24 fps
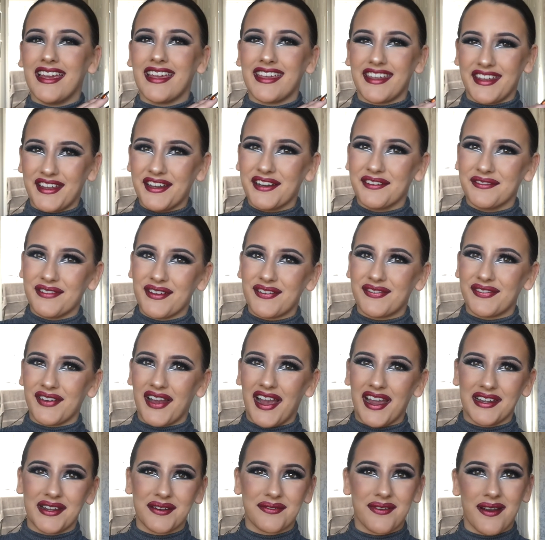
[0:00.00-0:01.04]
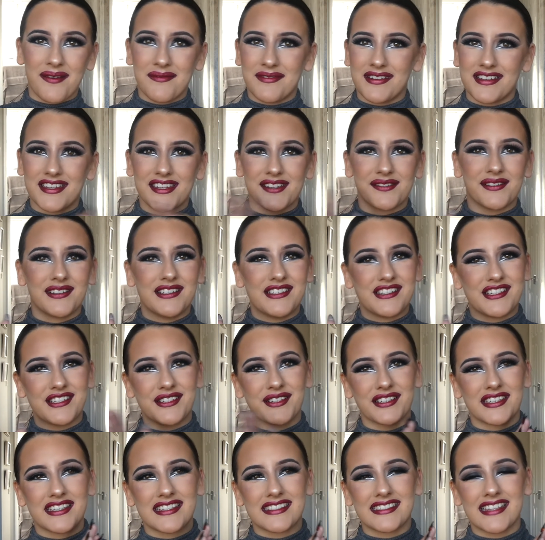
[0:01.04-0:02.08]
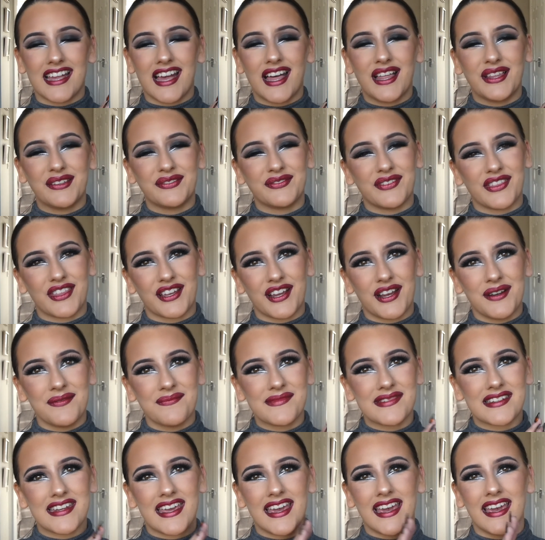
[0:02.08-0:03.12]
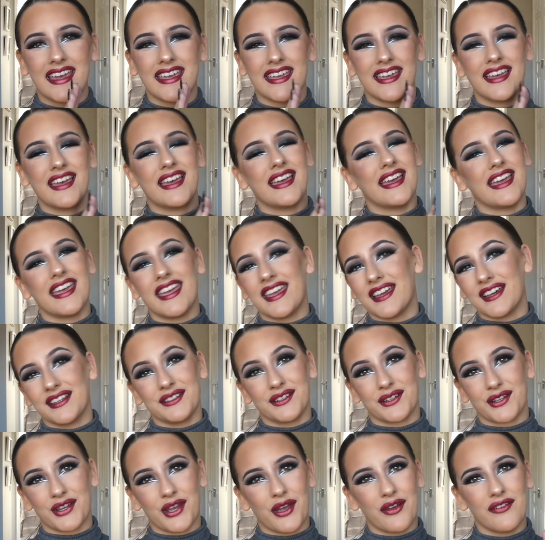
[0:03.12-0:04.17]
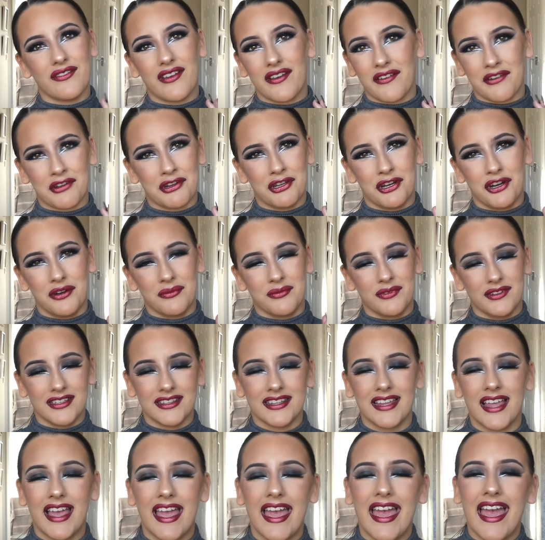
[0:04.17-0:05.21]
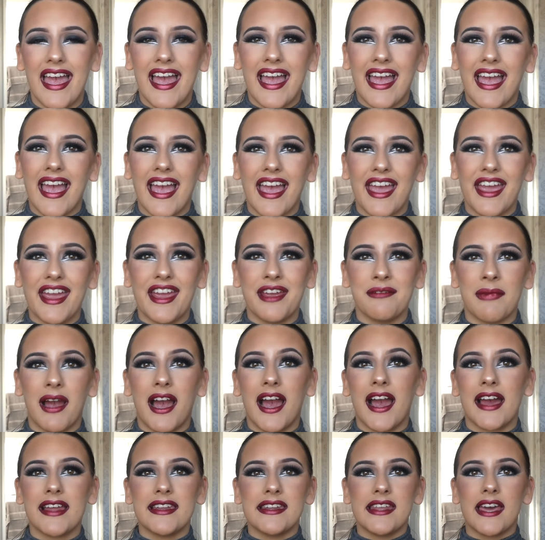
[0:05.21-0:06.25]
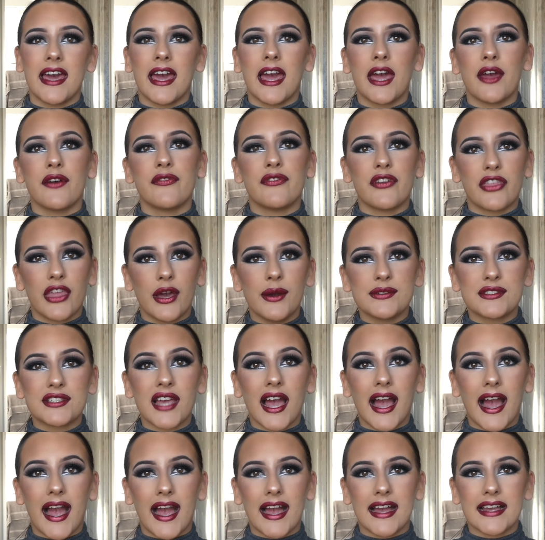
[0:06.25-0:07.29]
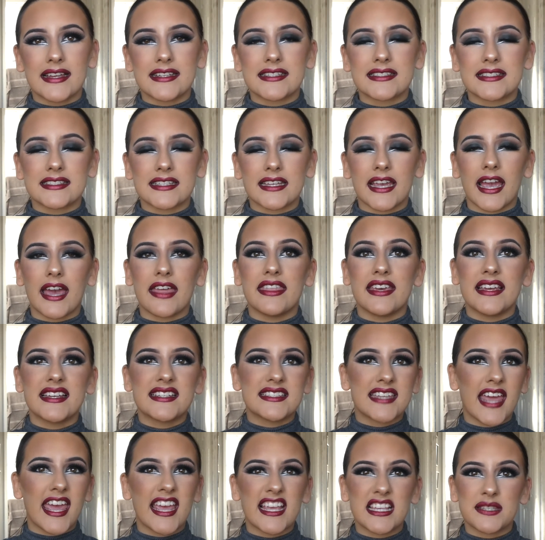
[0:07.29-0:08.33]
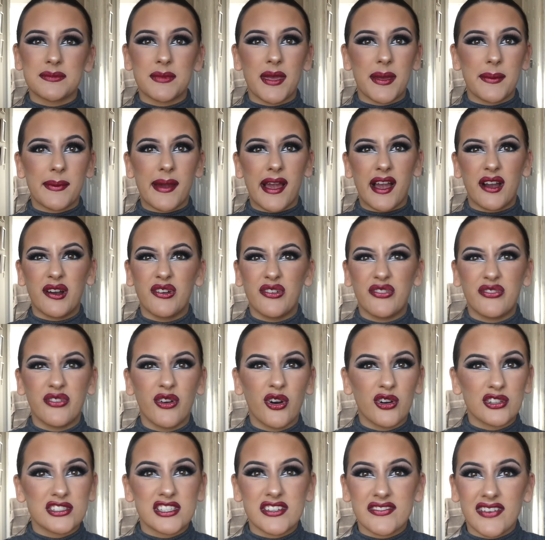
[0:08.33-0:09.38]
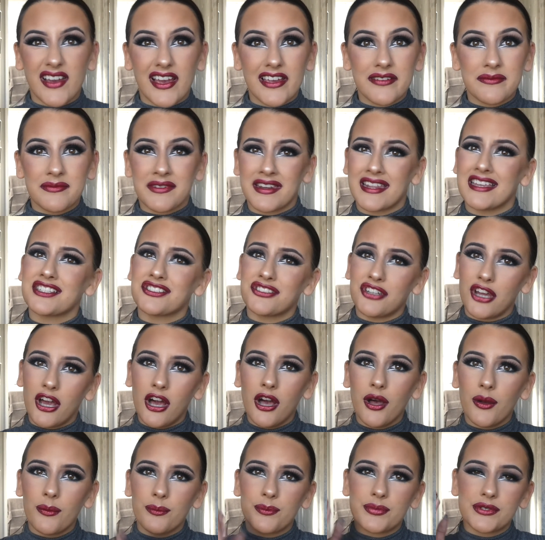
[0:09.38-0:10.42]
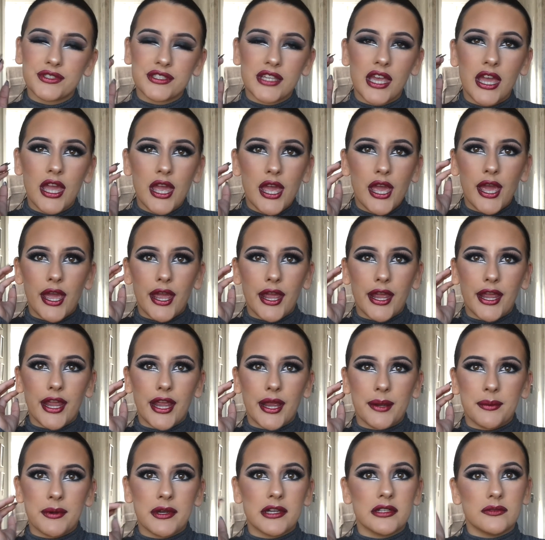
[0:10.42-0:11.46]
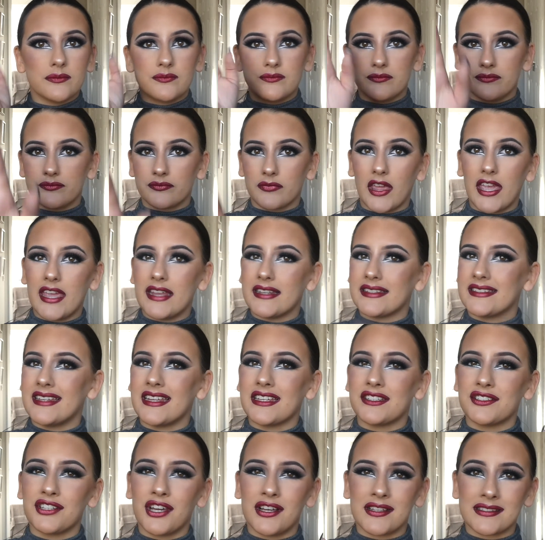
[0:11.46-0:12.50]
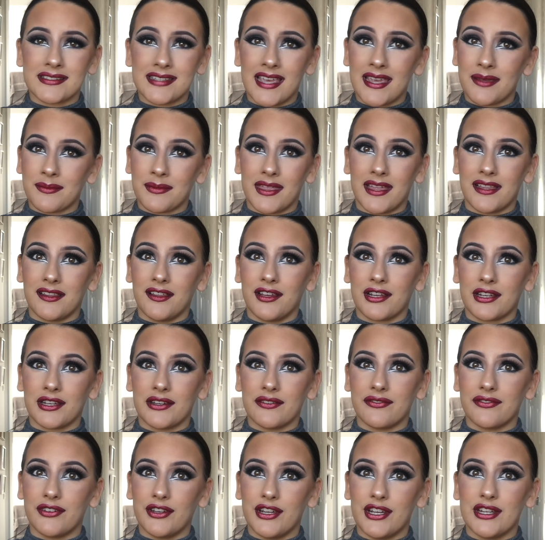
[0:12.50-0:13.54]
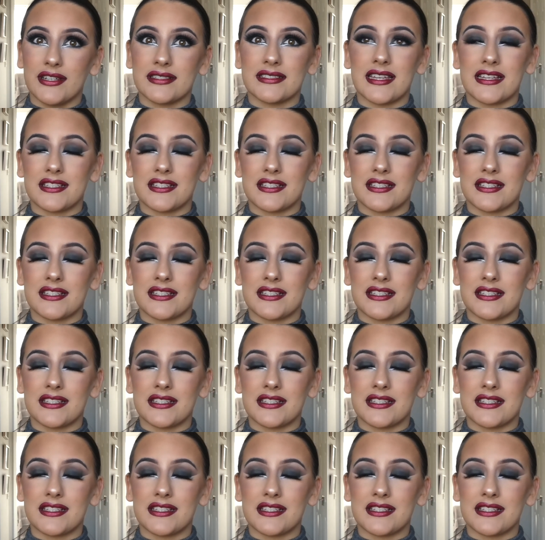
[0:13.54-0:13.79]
It'll be fine, I promise you. Once you join yourself for the comp day, it'll look very normal. And for those that ask, this takes me about 45 minutes tops. It did not take me that long at first.